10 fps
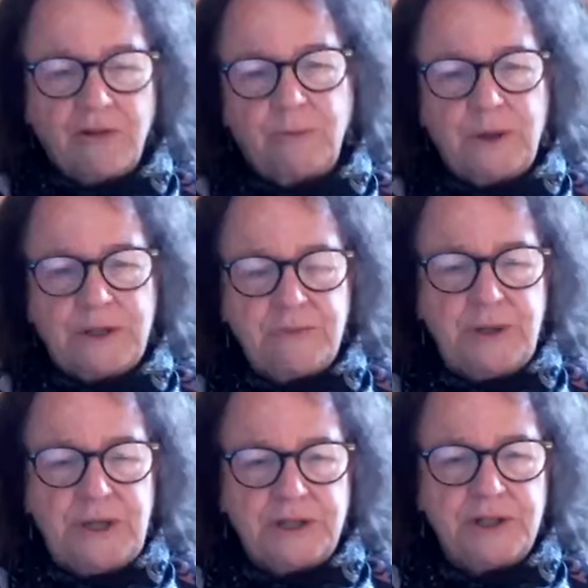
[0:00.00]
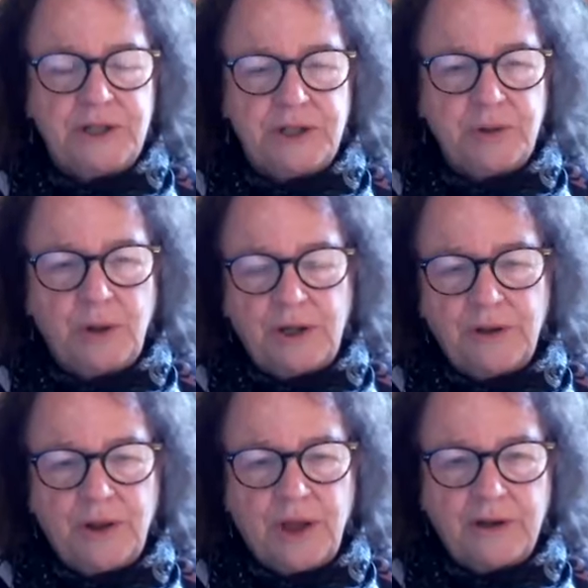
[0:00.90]
of bits and pieces to it
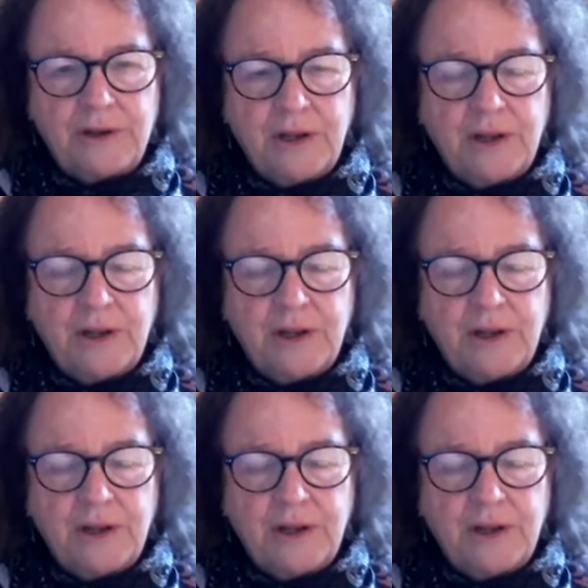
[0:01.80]
that